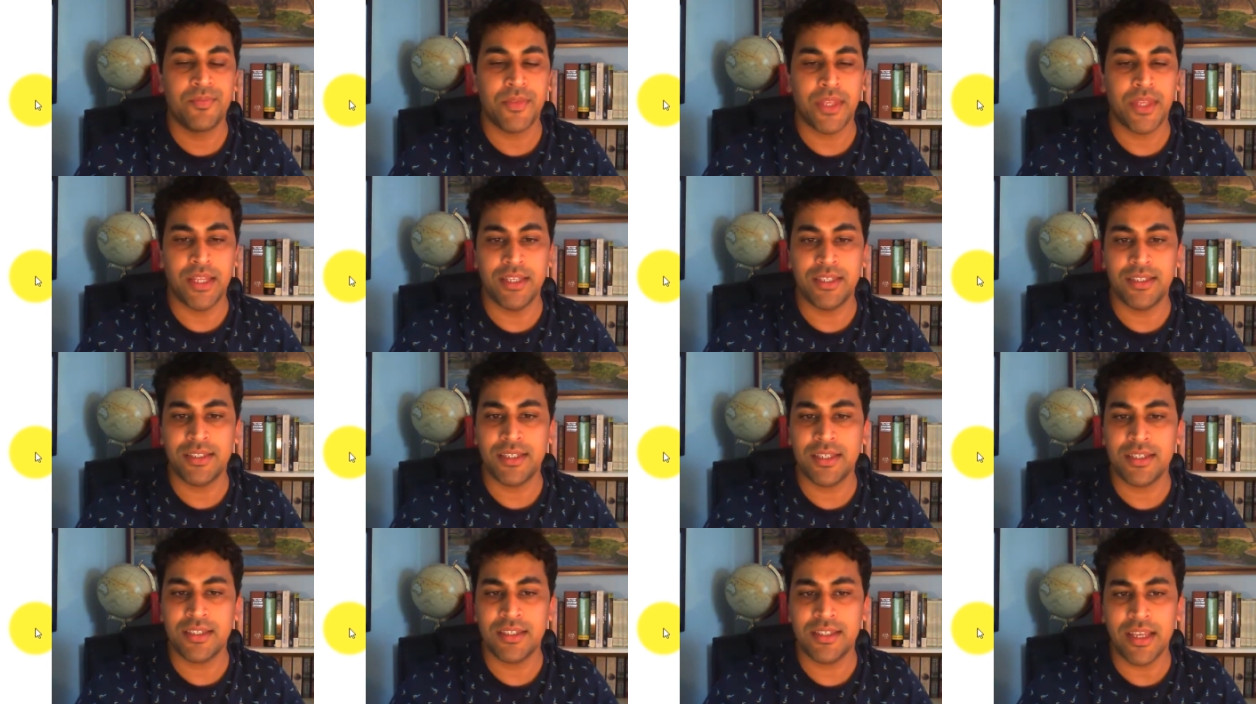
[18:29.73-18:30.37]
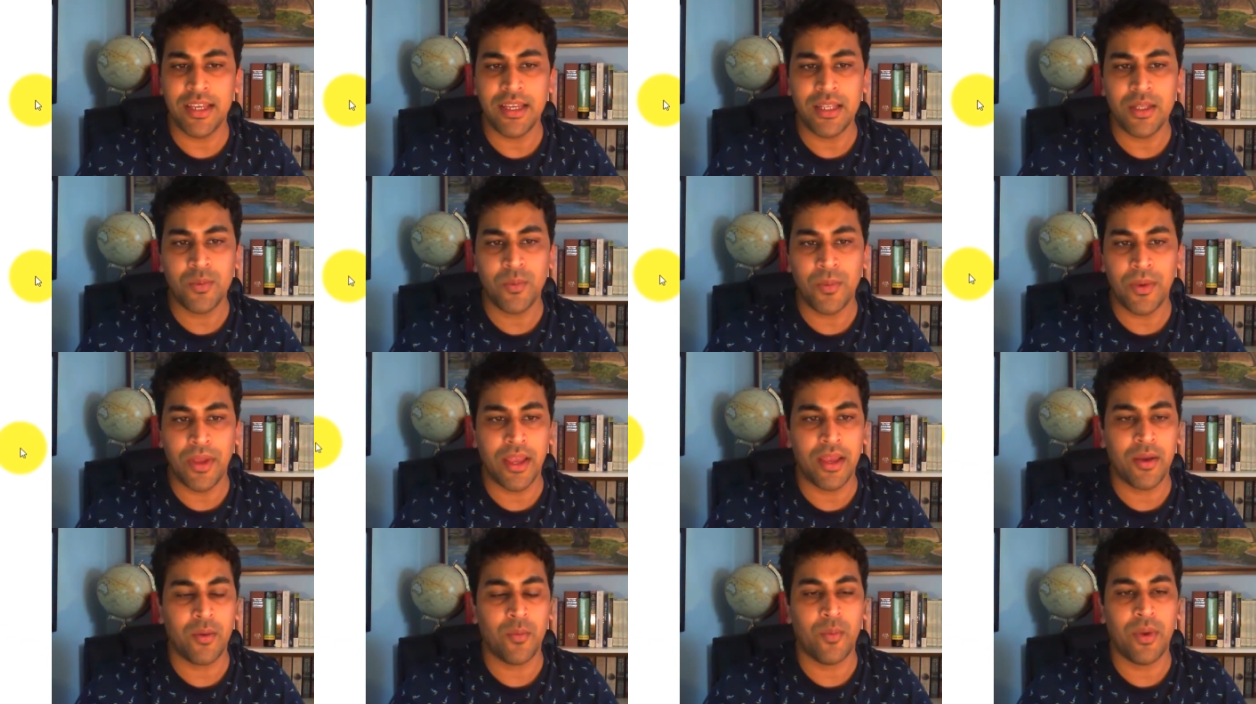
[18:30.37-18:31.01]
It is the state
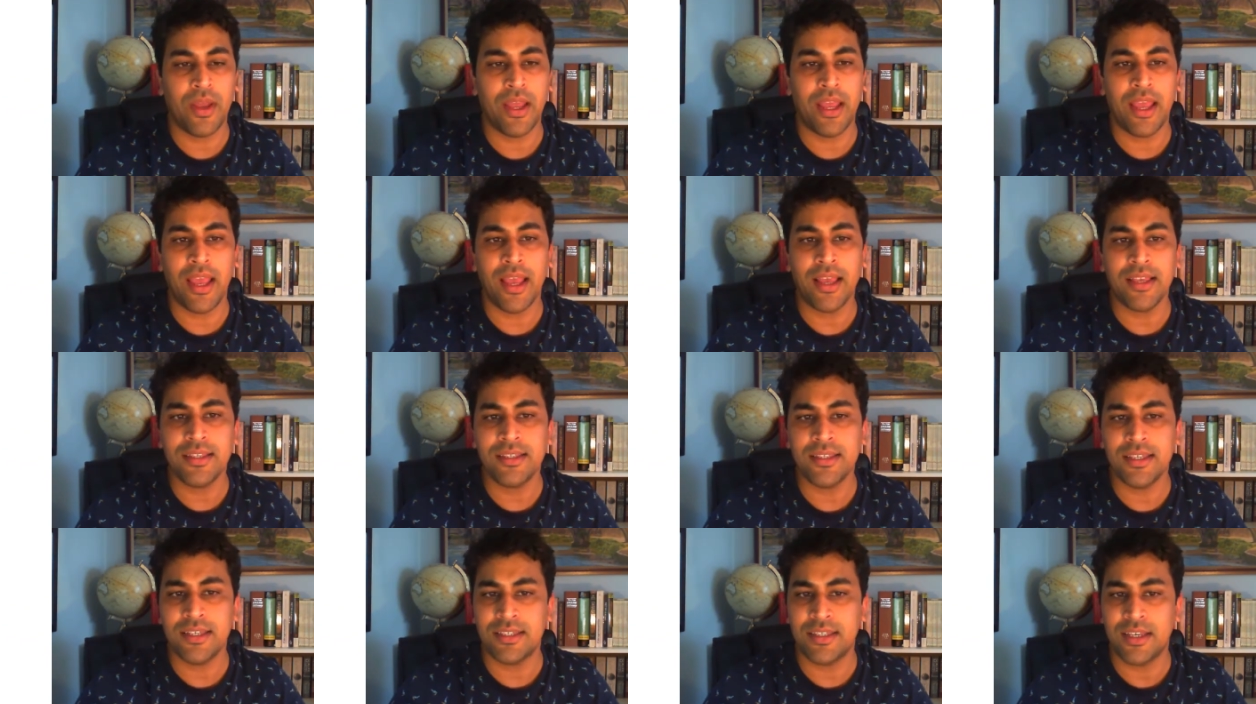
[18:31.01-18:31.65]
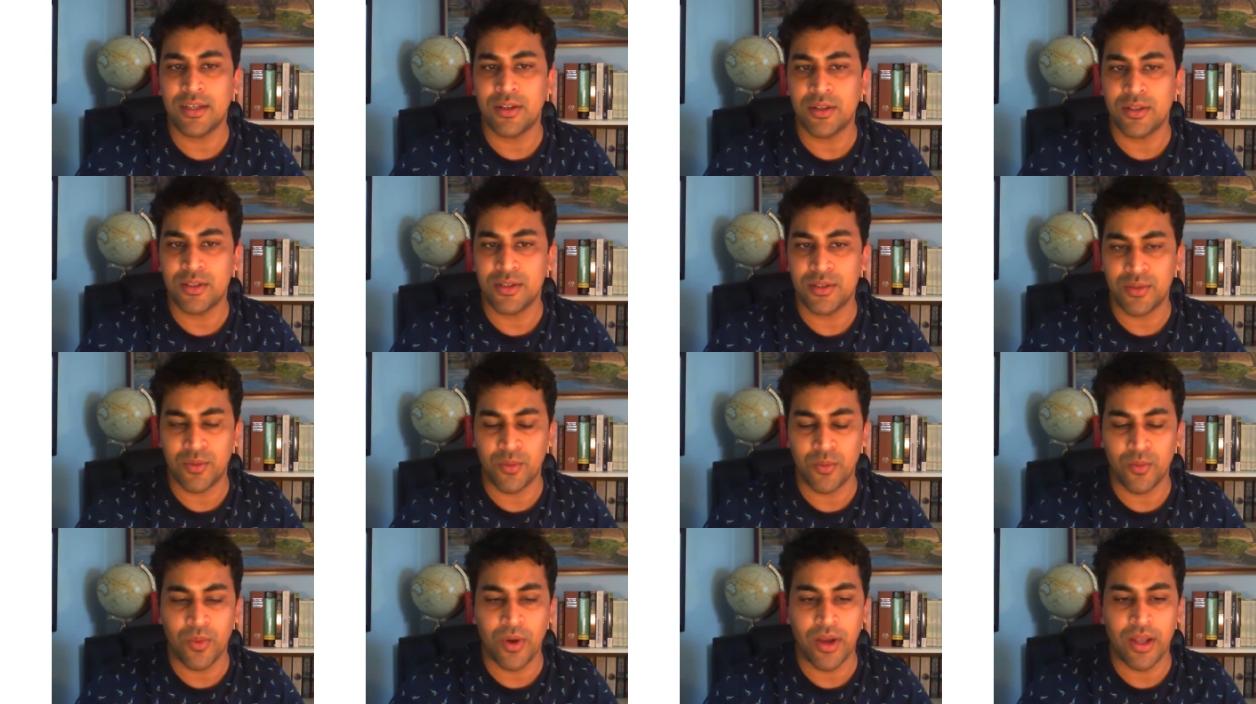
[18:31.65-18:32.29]
where S is equal
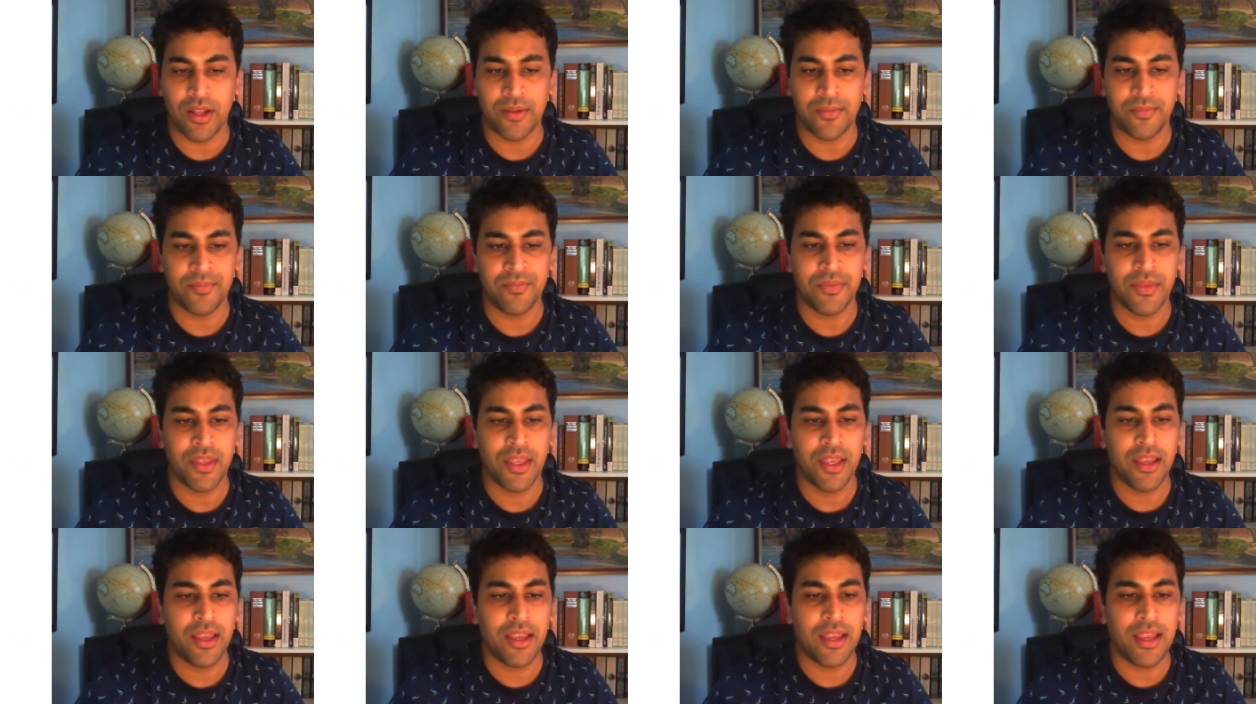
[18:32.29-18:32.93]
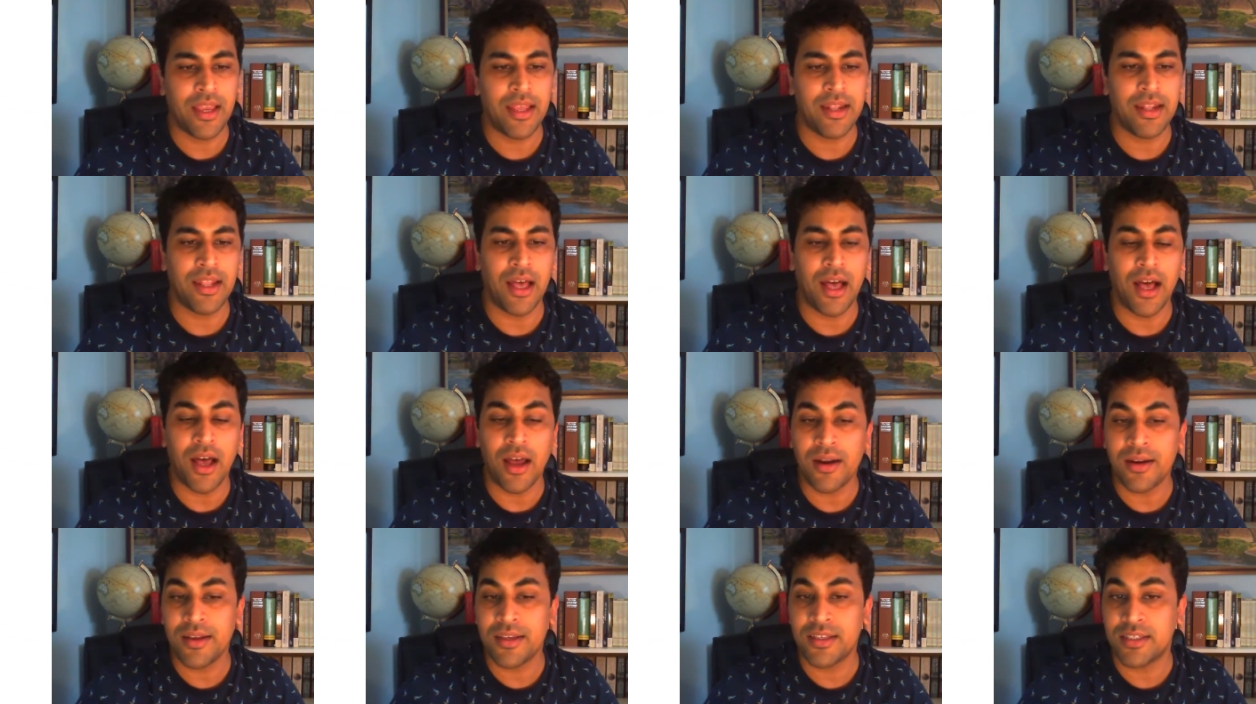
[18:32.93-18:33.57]
to 1 and
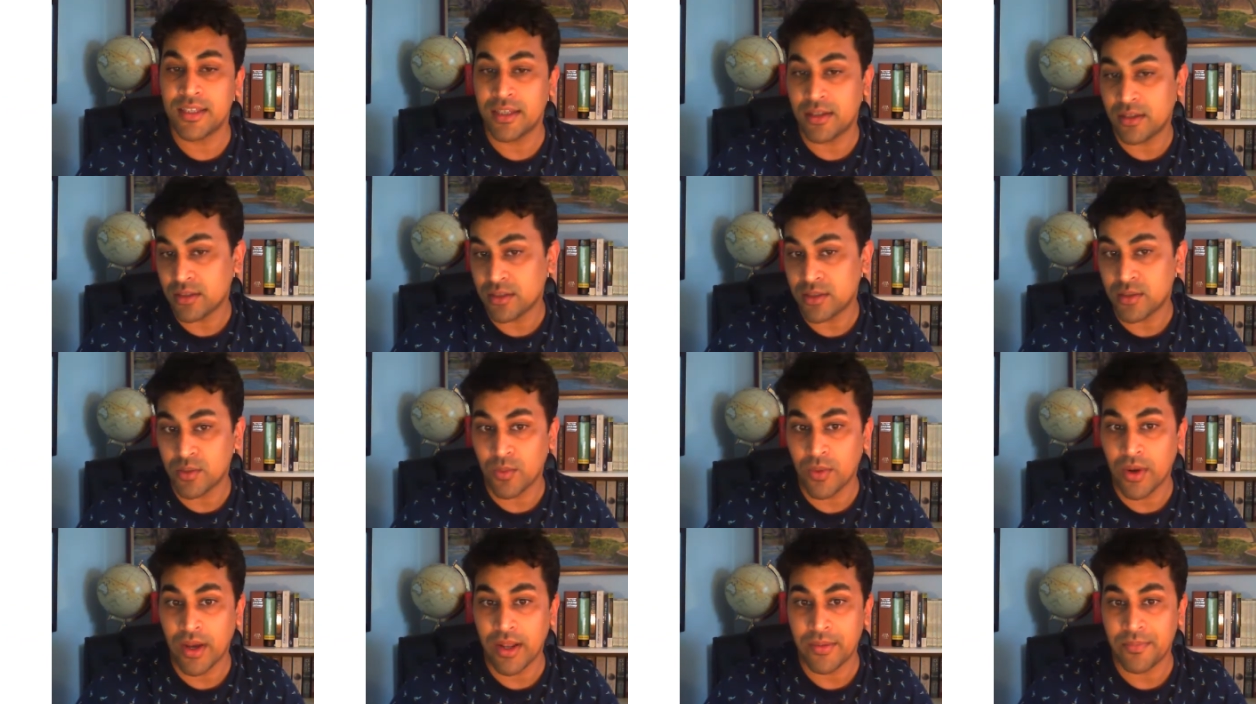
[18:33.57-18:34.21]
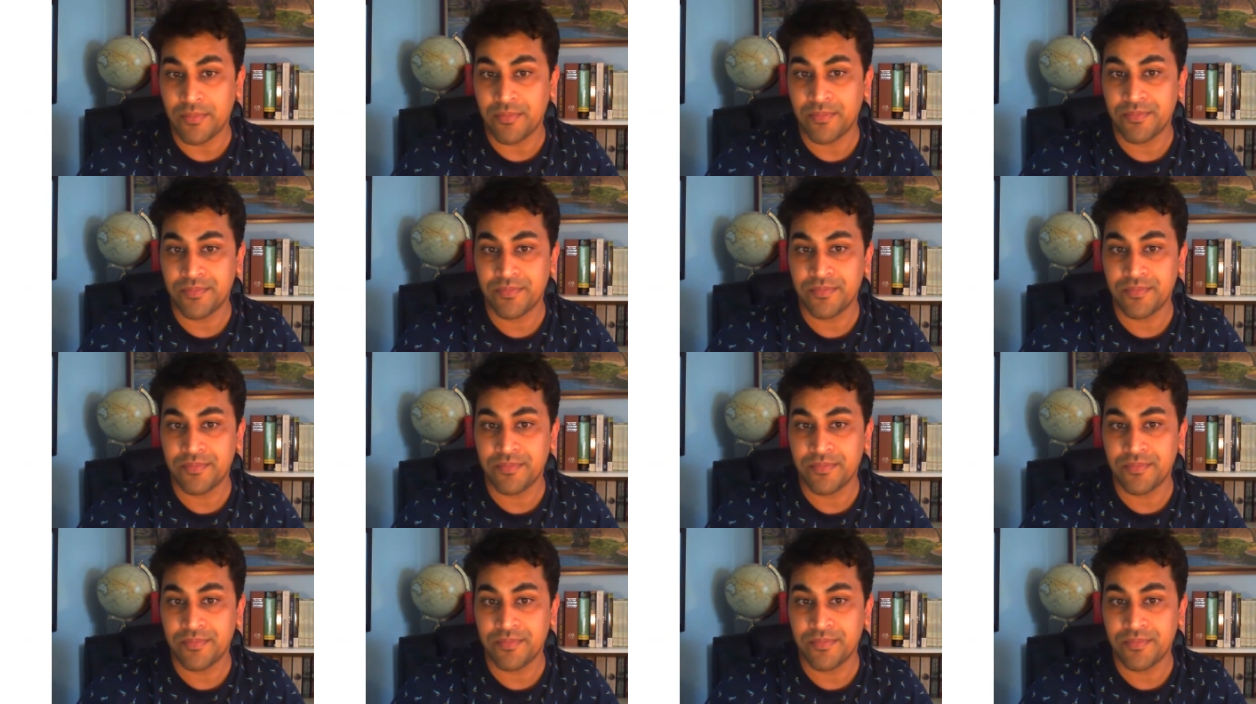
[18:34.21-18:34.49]
R is equal to 1.